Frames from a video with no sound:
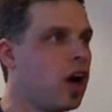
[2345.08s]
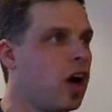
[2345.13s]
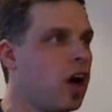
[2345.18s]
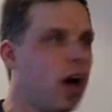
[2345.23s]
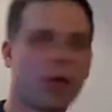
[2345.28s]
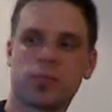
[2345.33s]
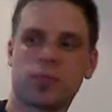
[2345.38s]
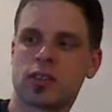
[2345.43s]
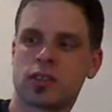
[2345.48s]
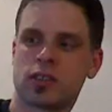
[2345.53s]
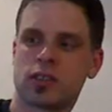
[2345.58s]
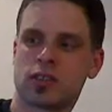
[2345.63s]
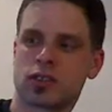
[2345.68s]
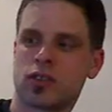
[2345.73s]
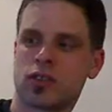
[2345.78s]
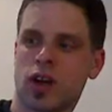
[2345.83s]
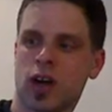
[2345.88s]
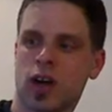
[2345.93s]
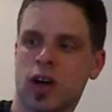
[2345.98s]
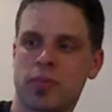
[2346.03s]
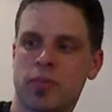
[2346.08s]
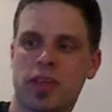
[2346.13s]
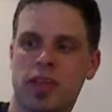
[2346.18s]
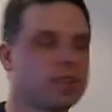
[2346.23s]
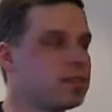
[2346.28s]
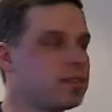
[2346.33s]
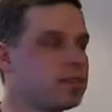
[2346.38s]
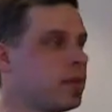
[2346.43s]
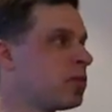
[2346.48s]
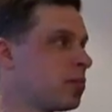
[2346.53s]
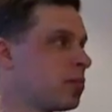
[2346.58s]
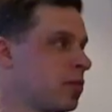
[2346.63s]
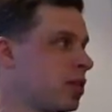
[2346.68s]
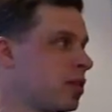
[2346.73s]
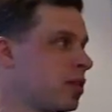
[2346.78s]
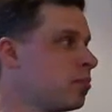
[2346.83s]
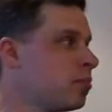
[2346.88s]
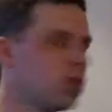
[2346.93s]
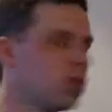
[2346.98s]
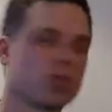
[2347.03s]
type to describe the
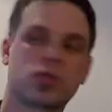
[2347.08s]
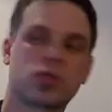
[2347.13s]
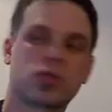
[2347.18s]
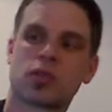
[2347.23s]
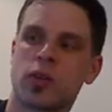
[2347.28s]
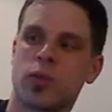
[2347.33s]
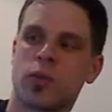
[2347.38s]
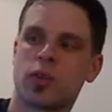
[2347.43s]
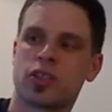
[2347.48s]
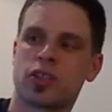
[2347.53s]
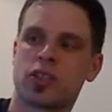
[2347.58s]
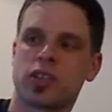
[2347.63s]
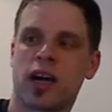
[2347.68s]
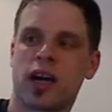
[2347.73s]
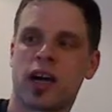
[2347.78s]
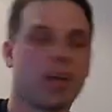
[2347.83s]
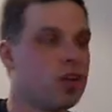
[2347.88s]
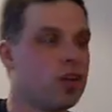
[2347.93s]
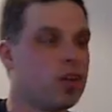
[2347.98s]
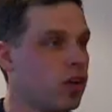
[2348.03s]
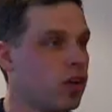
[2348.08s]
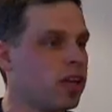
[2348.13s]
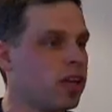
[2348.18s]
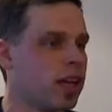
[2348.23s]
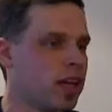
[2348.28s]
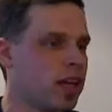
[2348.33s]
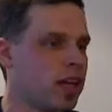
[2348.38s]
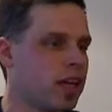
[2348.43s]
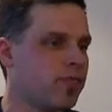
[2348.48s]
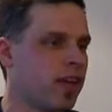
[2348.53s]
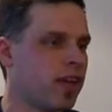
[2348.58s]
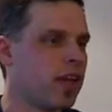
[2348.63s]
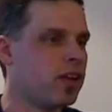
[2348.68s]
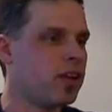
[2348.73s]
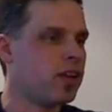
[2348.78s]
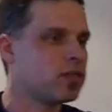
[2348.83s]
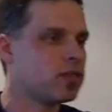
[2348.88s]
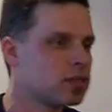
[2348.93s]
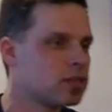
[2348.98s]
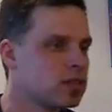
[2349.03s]
acceptable inputs, which are non-negative
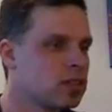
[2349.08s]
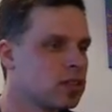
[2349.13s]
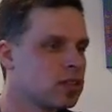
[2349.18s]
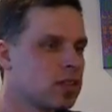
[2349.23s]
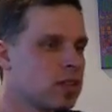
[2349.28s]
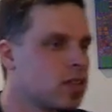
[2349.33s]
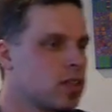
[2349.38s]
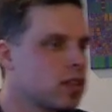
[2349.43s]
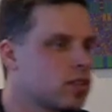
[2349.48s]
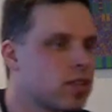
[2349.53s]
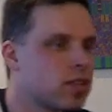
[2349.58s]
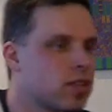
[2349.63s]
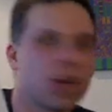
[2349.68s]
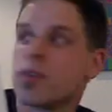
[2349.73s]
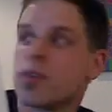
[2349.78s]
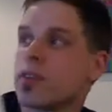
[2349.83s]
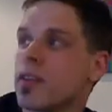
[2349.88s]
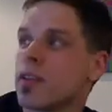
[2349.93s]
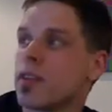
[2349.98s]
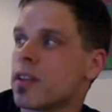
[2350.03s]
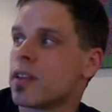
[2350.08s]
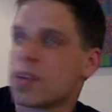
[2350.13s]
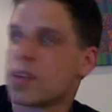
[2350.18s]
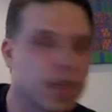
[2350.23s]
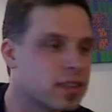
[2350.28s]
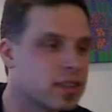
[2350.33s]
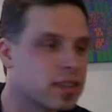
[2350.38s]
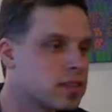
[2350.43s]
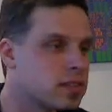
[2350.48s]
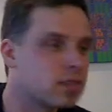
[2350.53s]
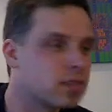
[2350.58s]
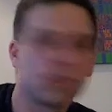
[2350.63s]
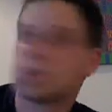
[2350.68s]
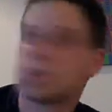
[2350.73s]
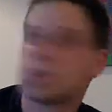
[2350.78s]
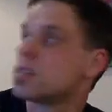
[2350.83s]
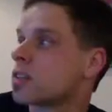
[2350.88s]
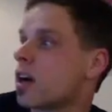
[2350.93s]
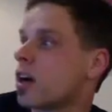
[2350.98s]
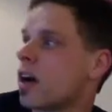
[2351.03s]
values. So that's
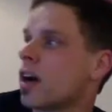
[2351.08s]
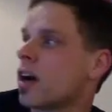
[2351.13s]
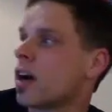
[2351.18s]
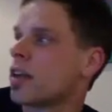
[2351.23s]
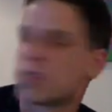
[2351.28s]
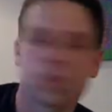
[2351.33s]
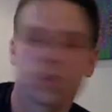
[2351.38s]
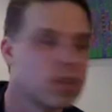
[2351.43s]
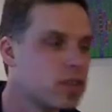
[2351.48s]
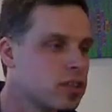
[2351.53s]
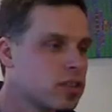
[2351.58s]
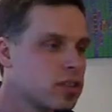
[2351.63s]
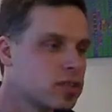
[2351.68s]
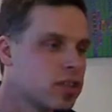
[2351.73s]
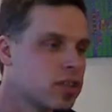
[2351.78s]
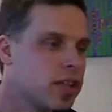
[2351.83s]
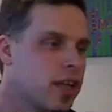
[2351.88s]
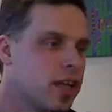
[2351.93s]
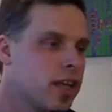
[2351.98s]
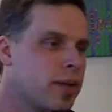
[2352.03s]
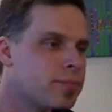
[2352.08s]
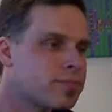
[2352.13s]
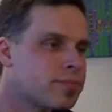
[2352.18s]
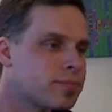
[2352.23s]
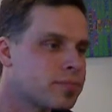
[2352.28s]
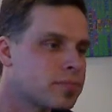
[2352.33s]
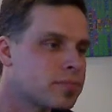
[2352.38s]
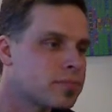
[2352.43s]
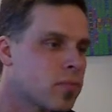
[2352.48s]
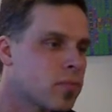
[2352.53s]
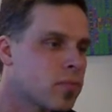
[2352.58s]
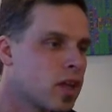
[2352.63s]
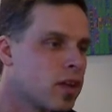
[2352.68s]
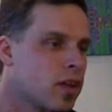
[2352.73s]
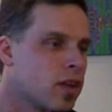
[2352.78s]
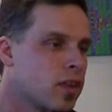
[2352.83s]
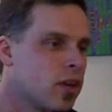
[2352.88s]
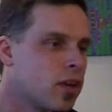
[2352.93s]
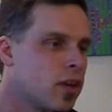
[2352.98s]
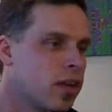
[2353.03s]
this guy that's on the screen now,
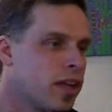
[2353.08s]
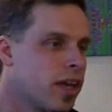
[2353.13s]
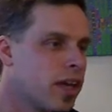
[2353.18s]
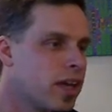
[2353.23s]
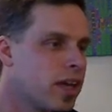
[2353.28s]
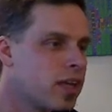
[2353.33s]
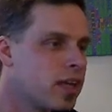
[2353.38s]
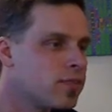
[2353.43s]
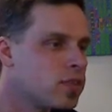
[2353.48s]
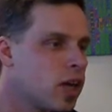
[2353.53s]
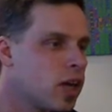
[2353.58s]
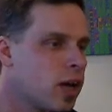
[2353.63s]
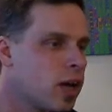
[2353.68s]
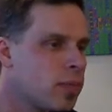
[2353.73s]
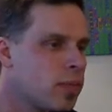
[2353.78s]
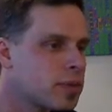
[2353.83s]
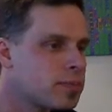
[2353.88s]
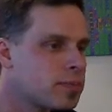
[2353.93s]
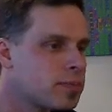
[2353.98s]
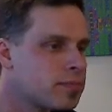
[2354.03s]
the non-negative type.